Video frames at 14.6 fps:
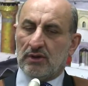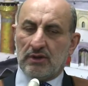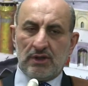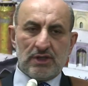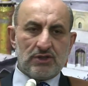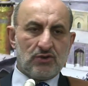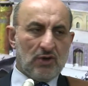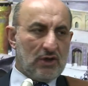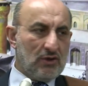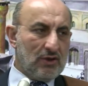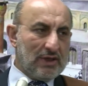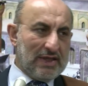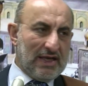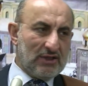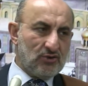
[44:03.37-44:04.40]
this one or
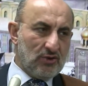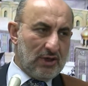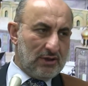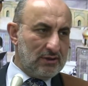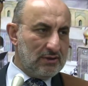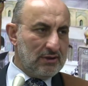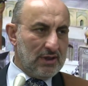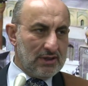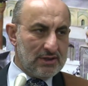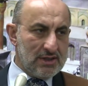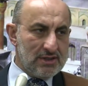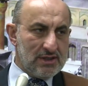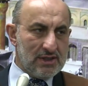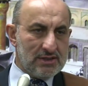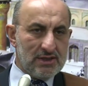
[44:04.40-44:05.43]
that one, it
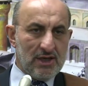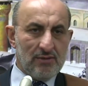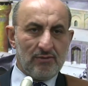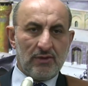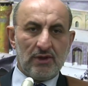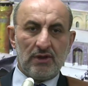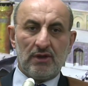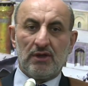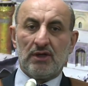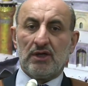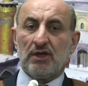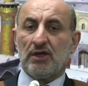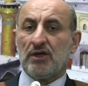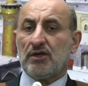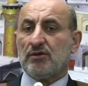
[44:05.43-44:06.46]
is the same.
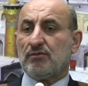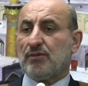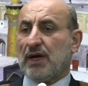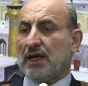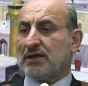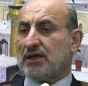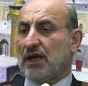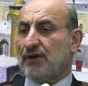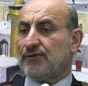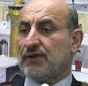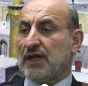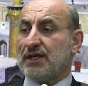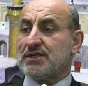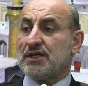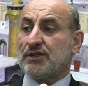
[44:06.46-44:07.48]
But if
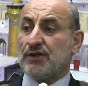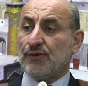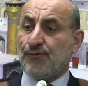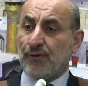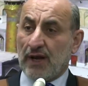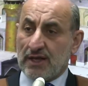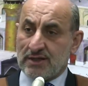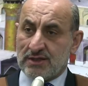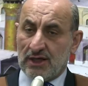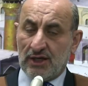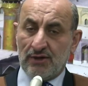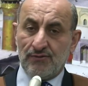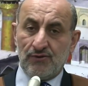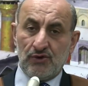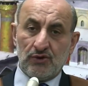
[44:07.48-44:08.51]
there is a difference in
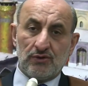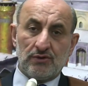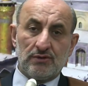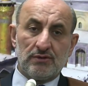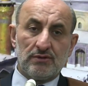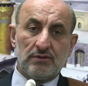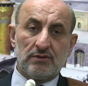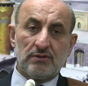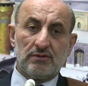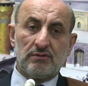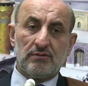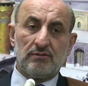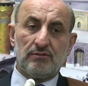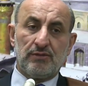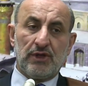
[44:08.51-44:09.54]
a view
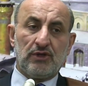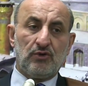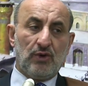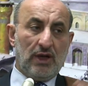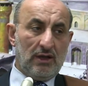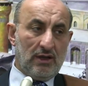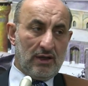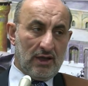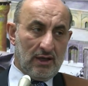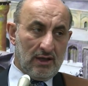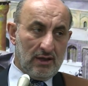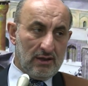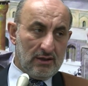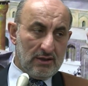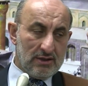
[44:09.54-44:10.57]
between
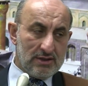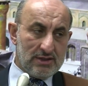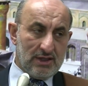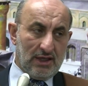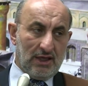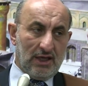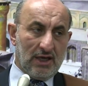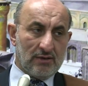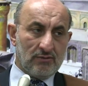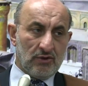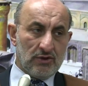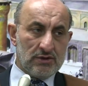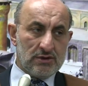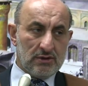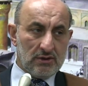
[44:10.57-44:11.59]
the senior
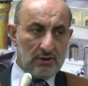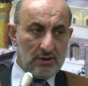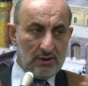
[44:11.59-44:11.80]
most